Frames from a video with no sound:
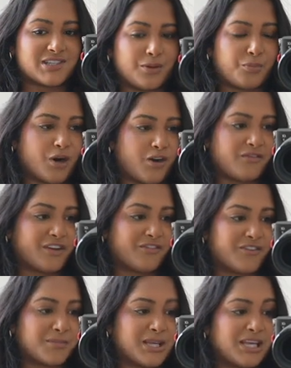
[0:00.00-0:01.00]
like perfect
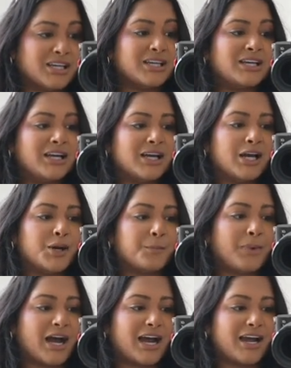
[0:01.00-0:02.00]
for me.
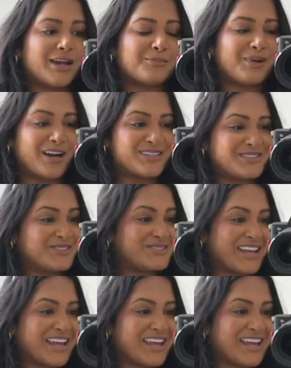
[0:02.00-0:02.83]
My bodysuit's